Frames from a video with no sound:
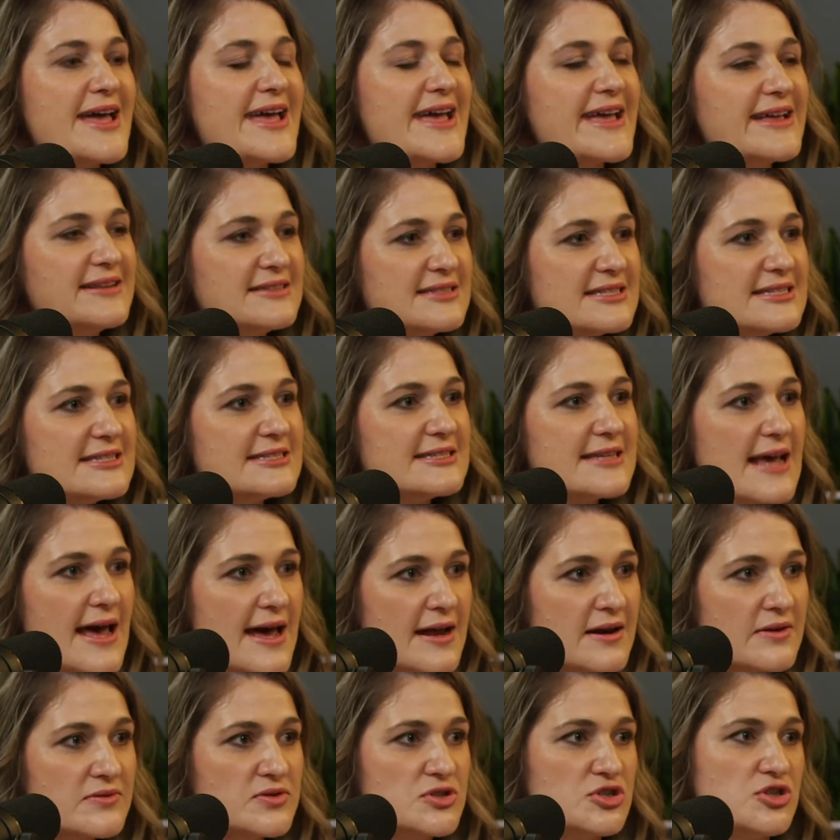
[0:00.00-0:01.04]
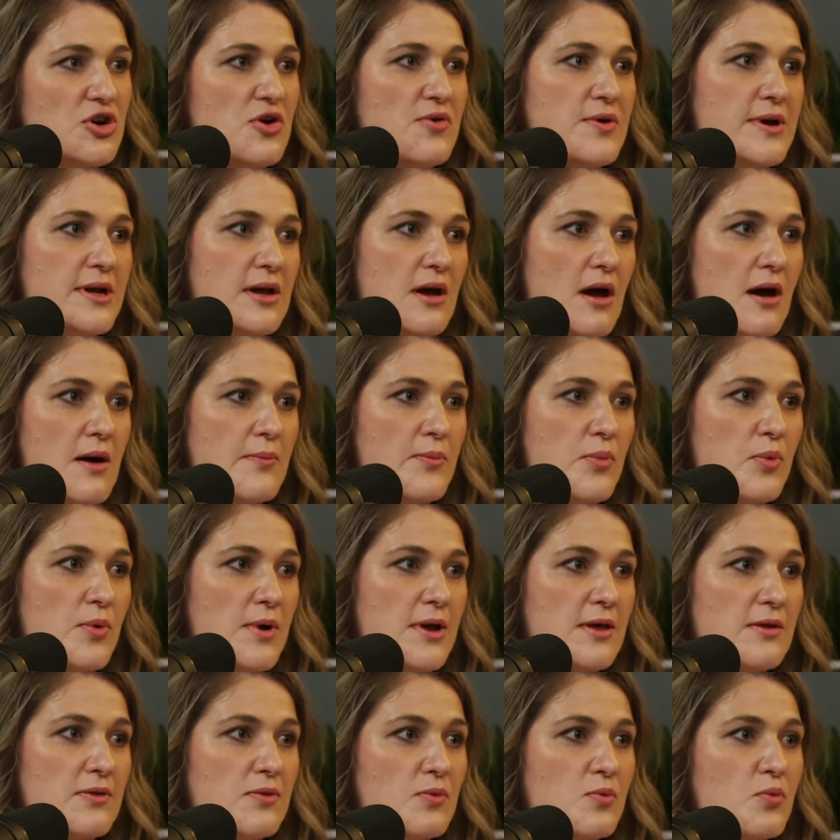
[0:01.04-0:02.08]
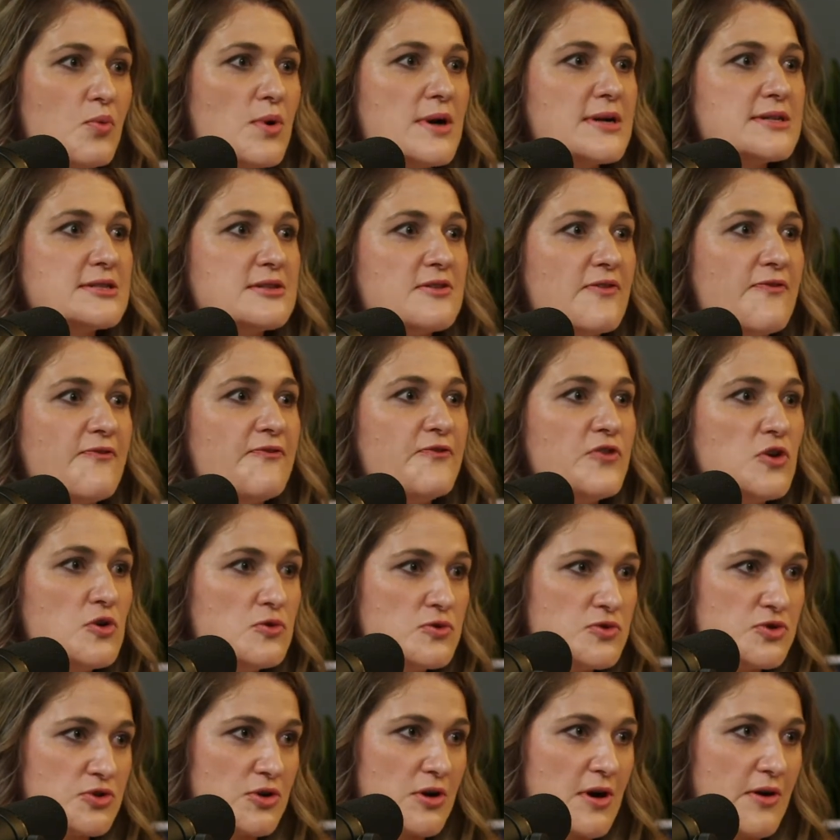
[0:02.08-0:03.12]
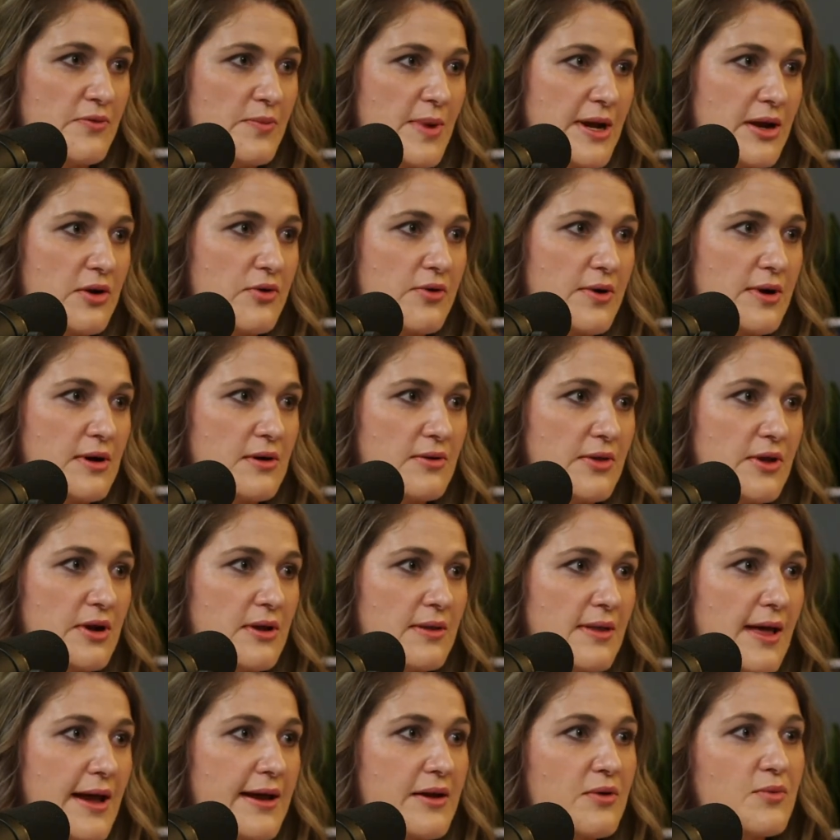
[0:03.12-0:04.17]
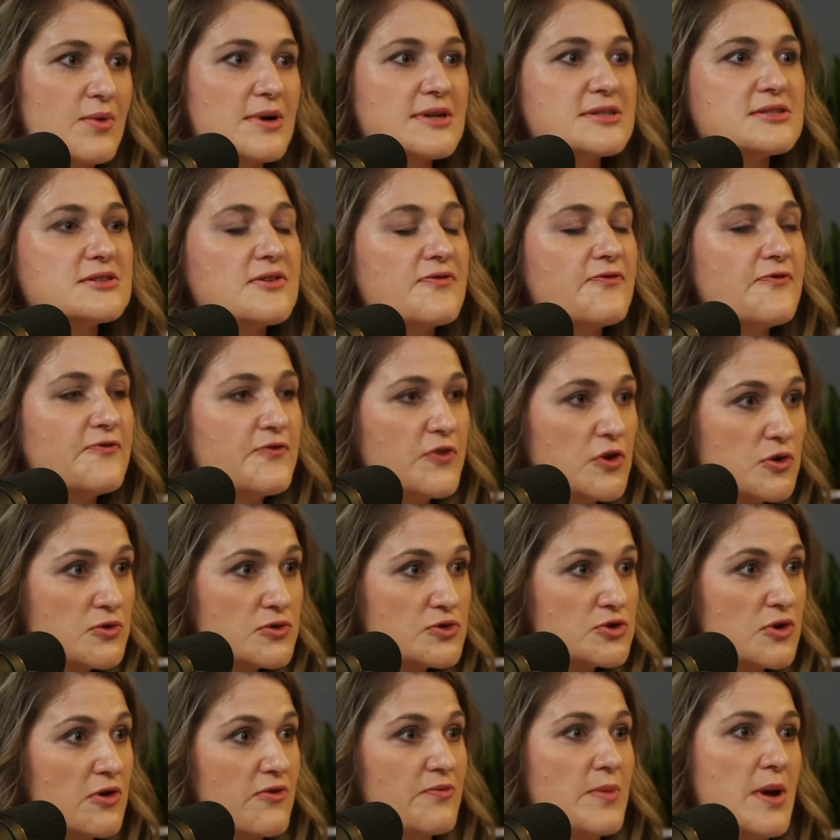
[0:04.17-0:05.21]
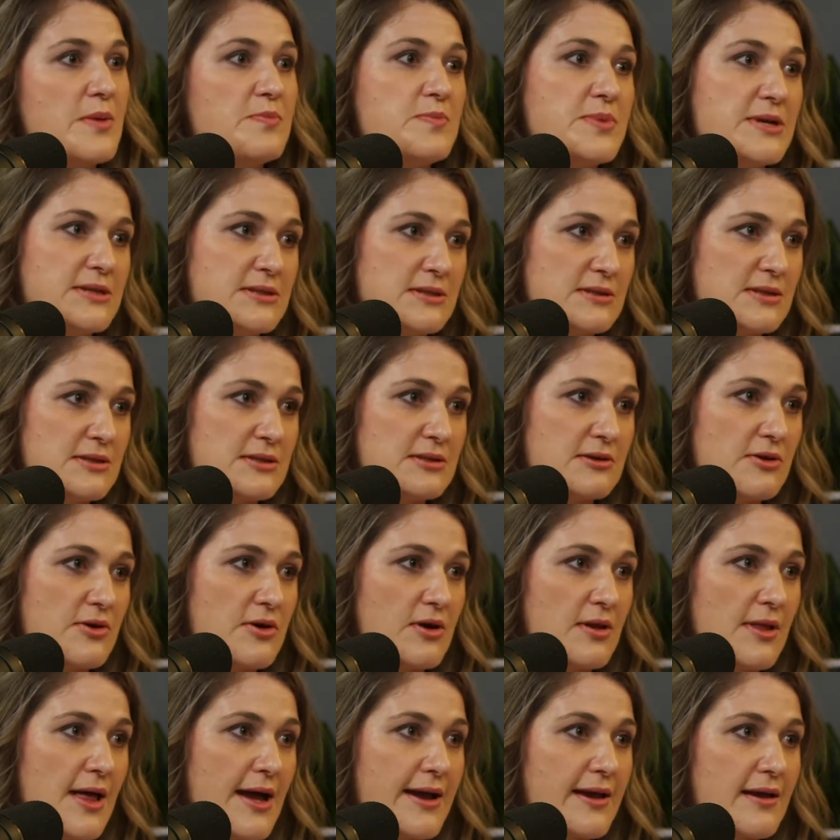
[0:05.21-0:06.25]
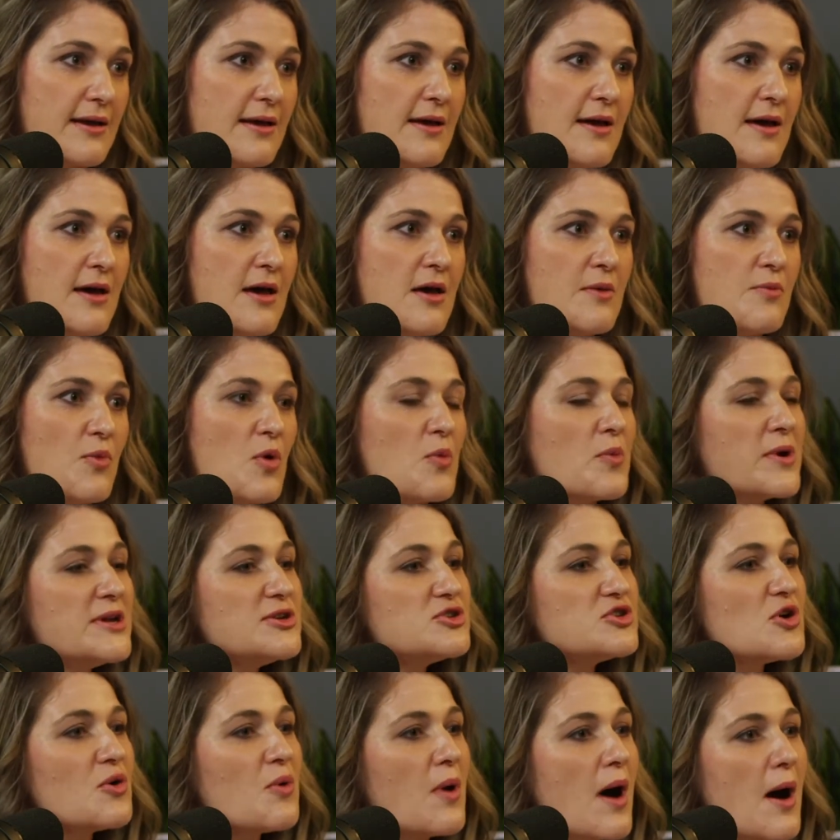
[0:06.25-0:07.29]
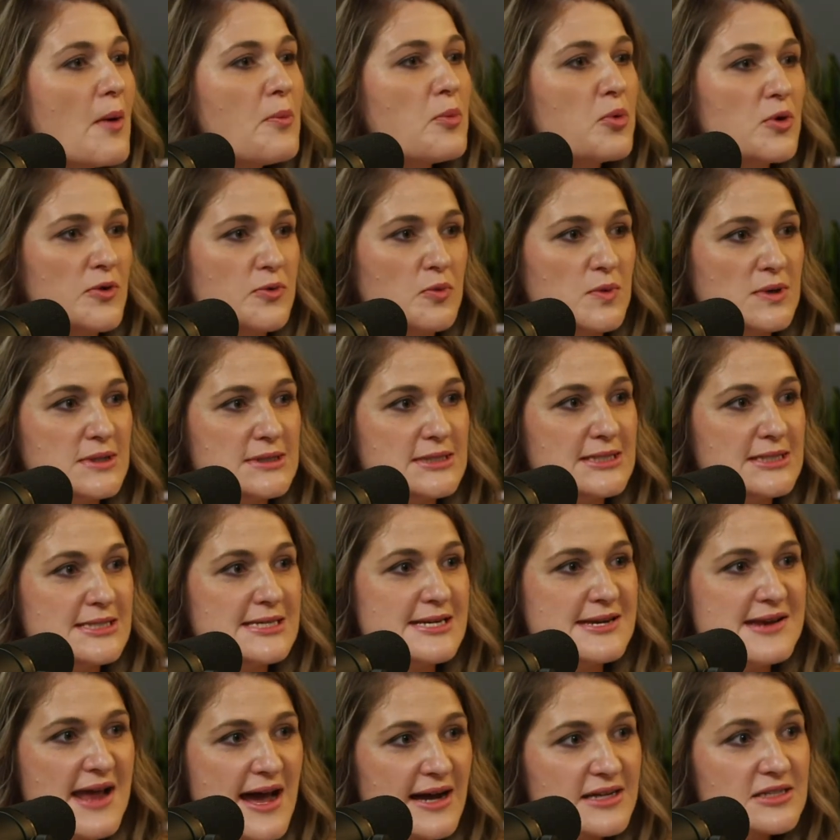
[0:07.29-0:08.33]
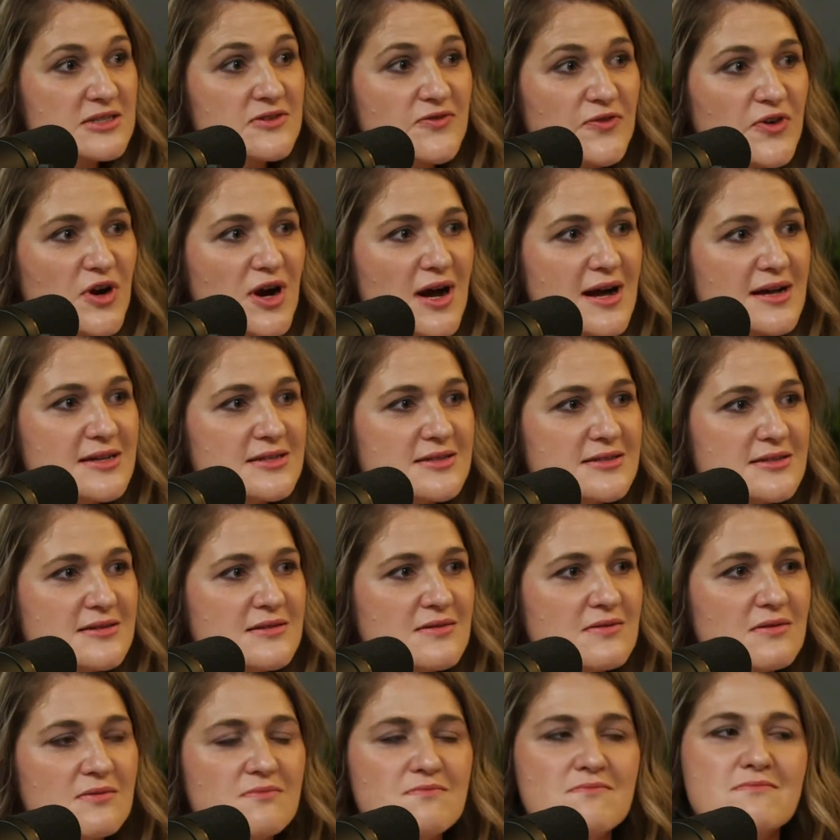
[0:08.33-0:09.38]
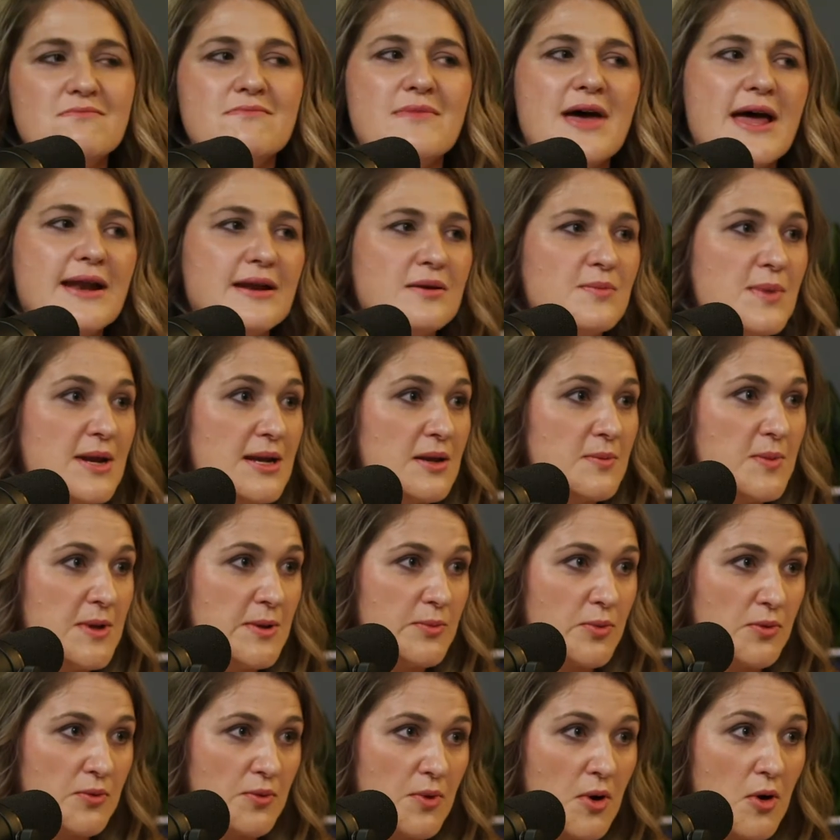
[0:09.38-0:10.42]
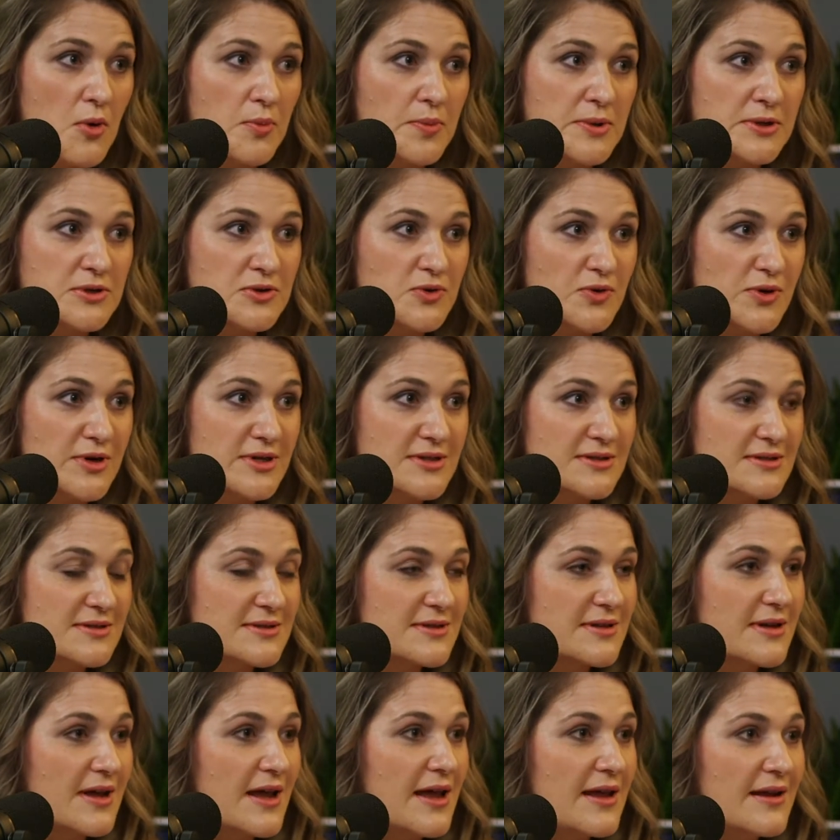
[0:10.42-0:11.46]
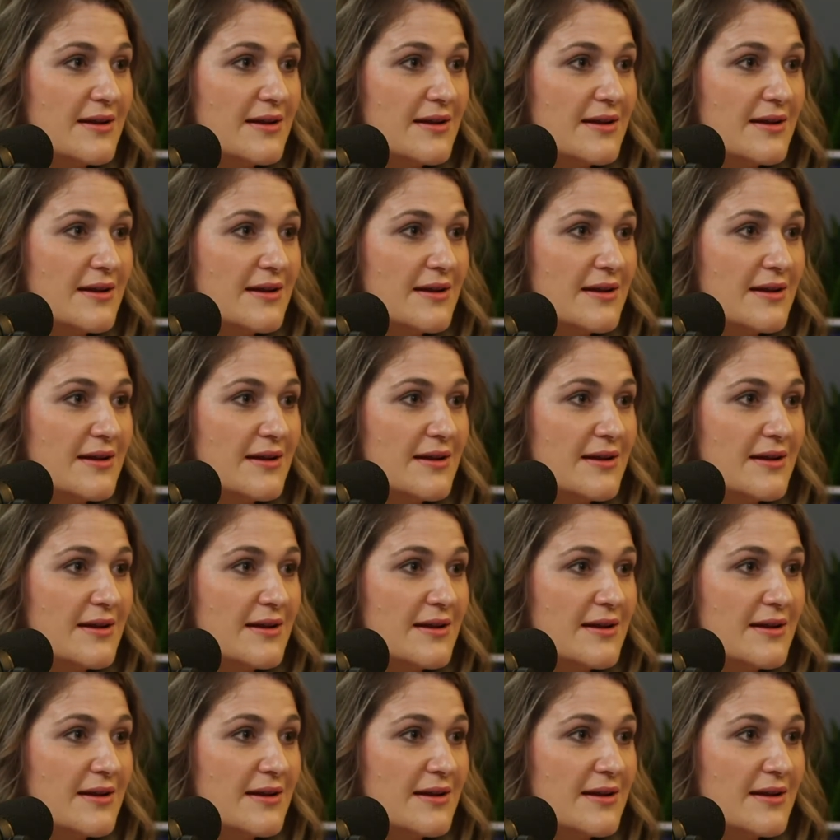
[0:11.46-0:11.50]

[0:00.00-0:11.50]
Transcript: instead of showing up with, what does the future of my career look like? What does the future of my business look like? When we show up with what's next for us, many, many people will open doors. And